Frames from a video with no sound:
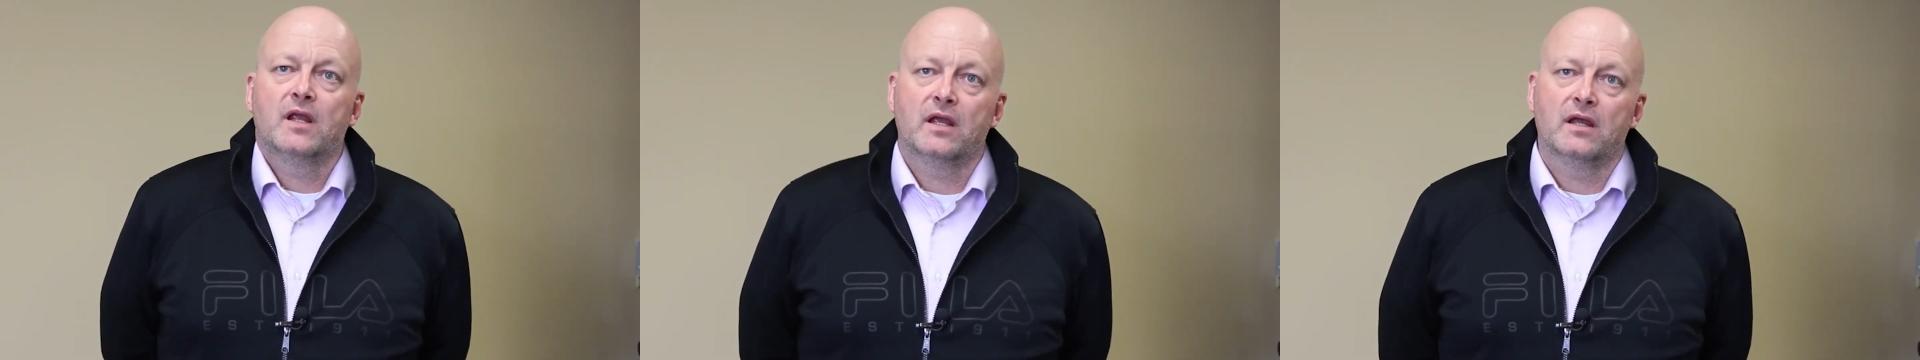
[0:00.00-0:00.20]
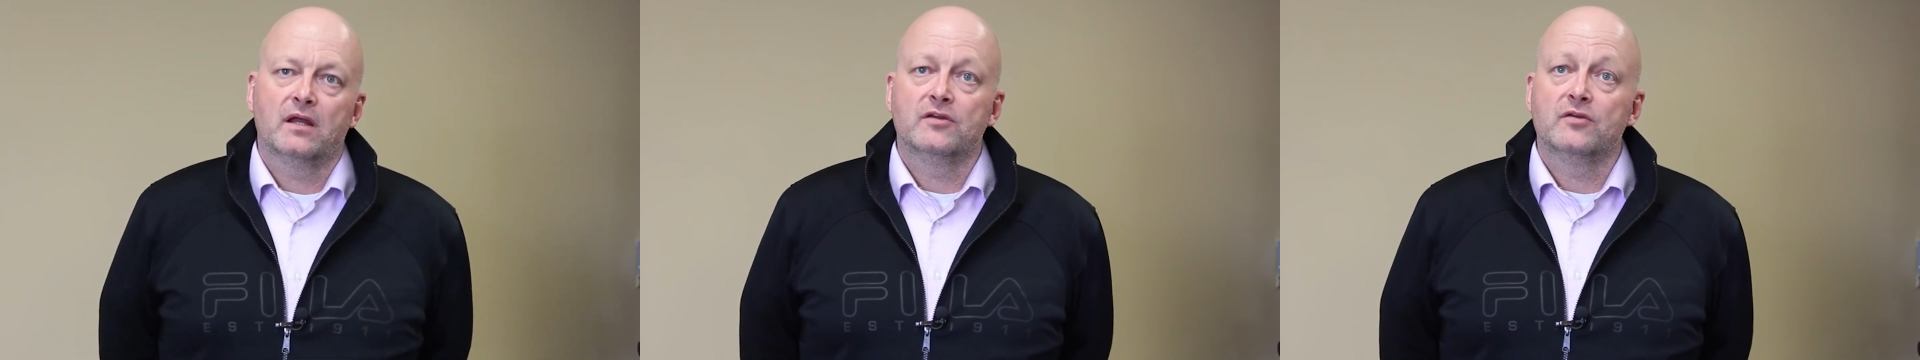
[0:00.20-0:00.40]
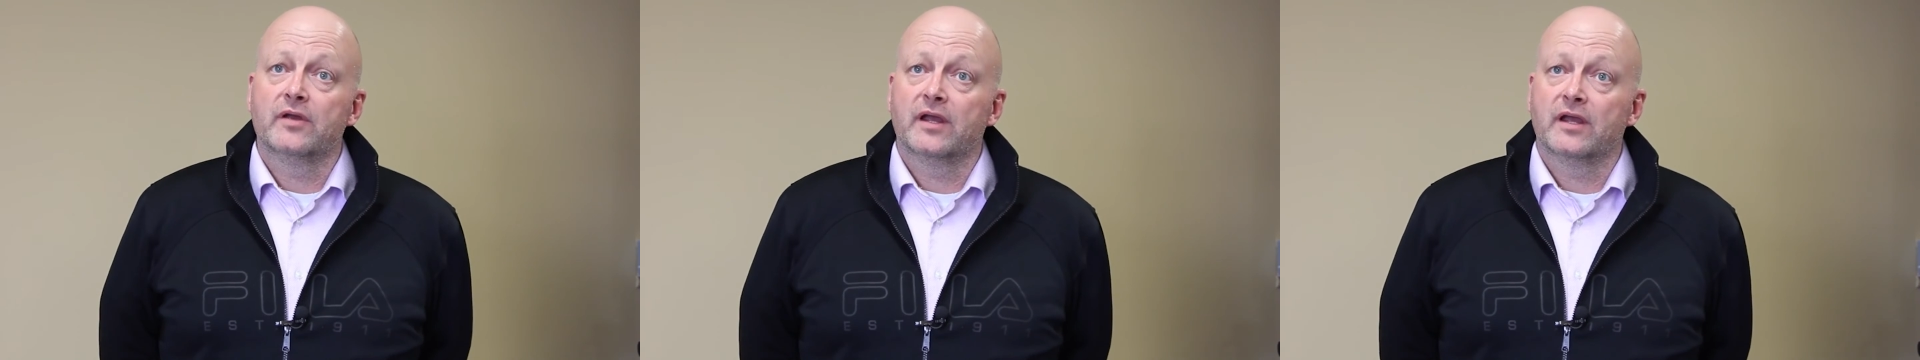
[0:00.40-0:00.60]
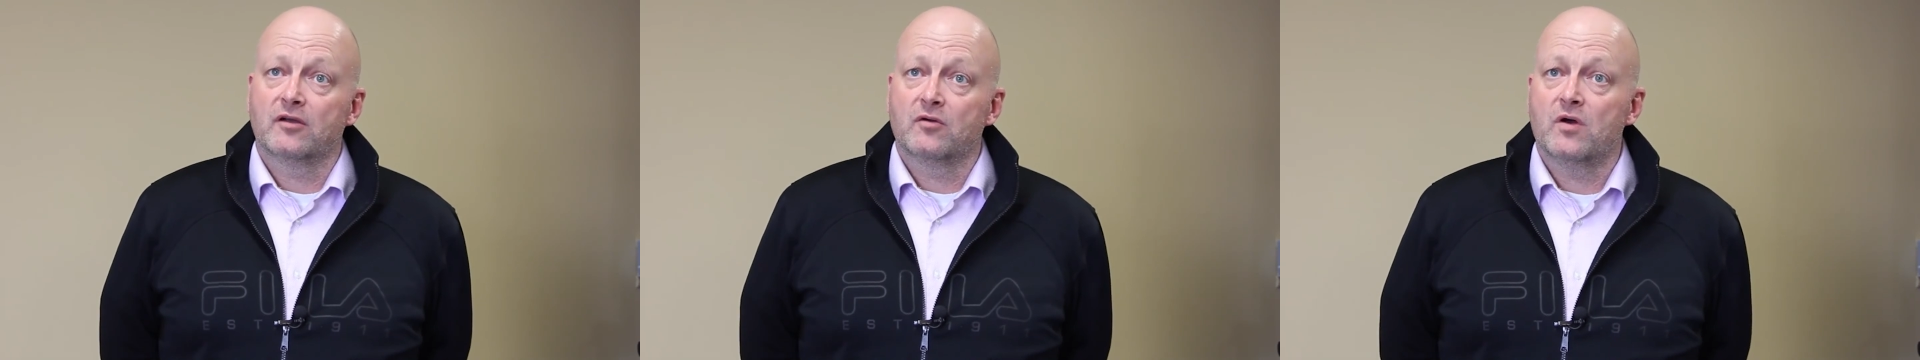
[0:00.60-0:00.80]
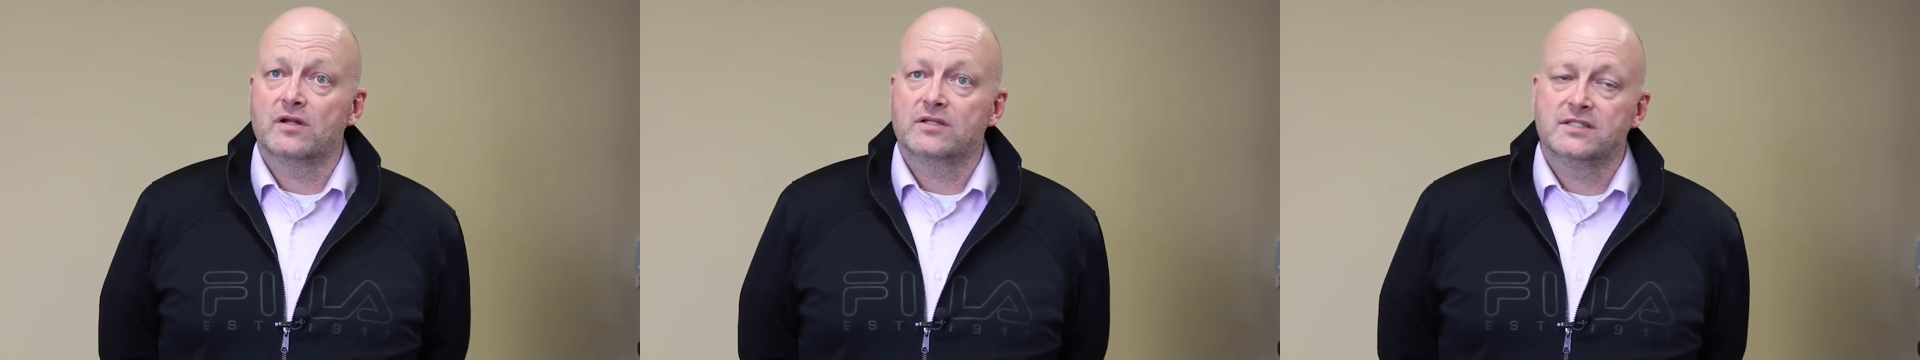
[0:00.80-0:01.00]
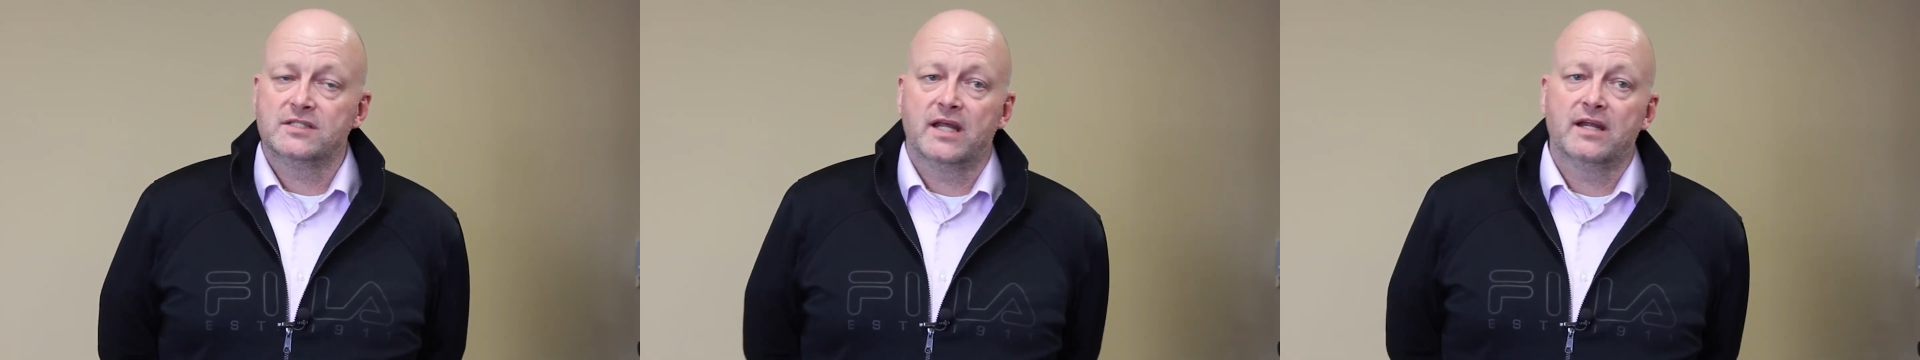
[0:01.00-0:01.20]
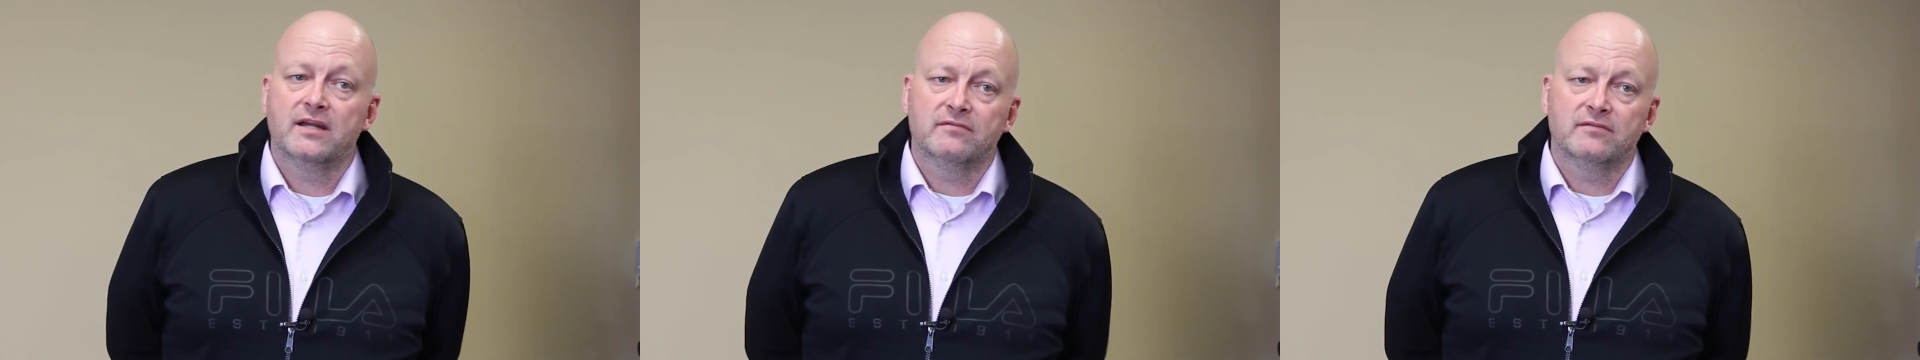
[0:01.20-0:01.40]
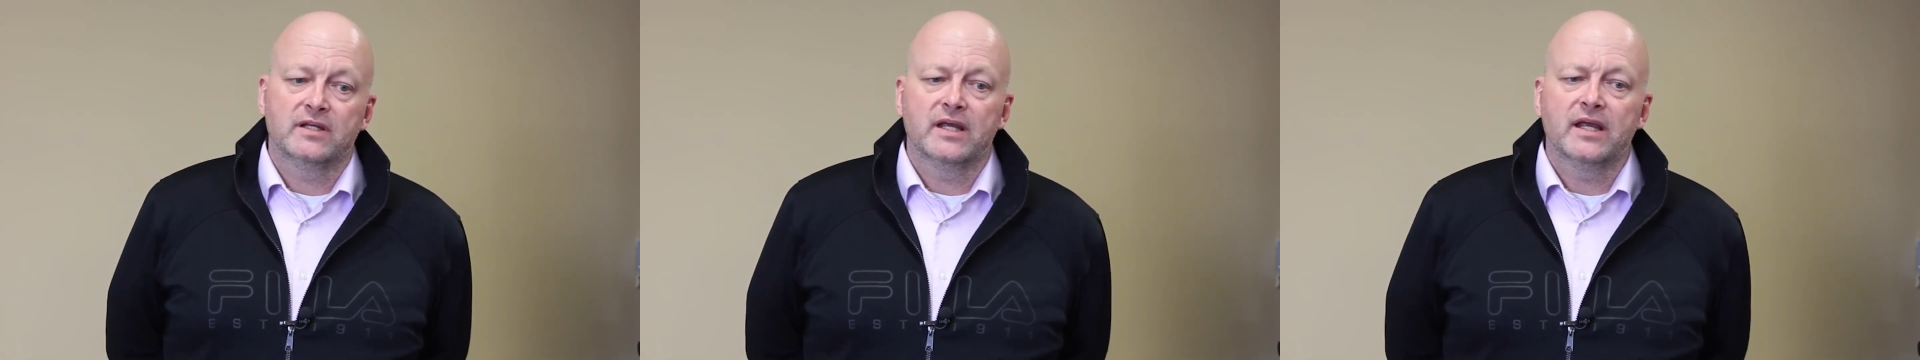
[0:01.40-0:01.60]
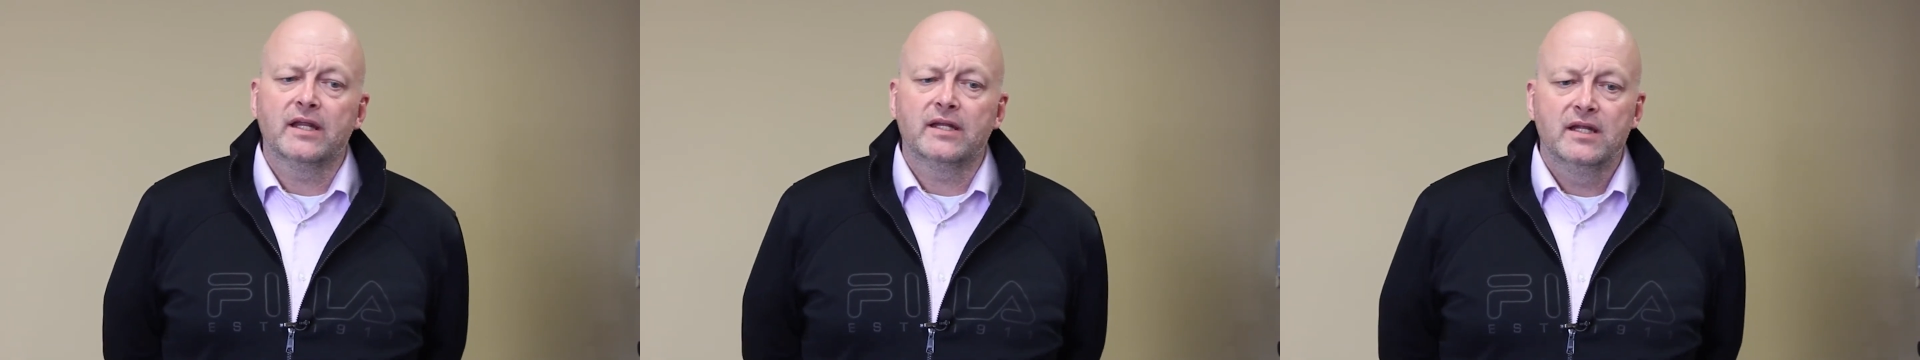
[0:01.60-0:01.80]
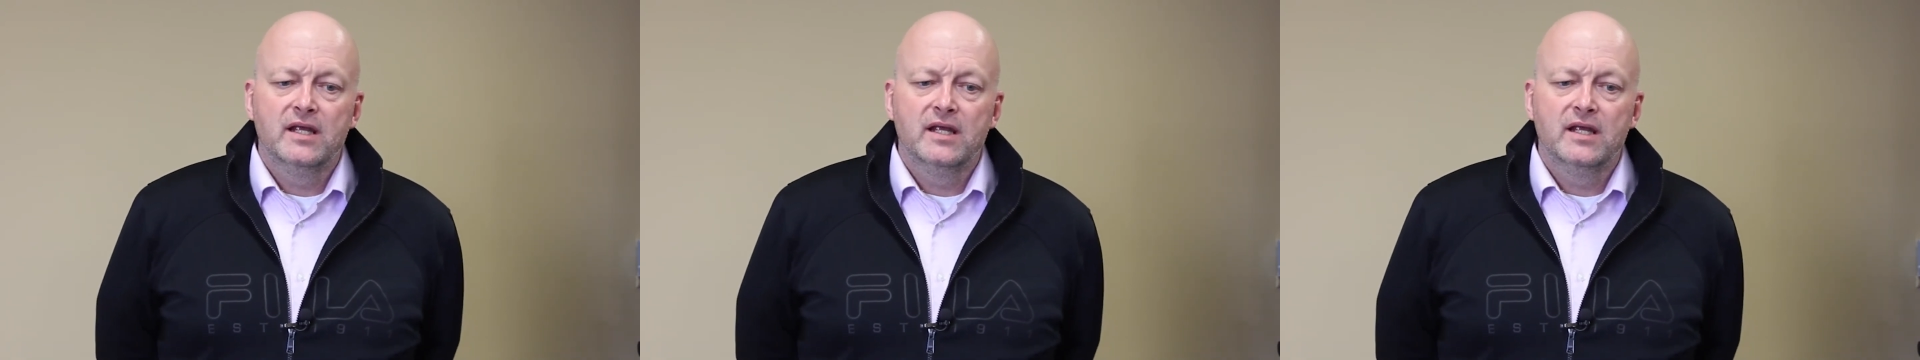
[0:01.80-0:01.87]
and doing it quantitatively,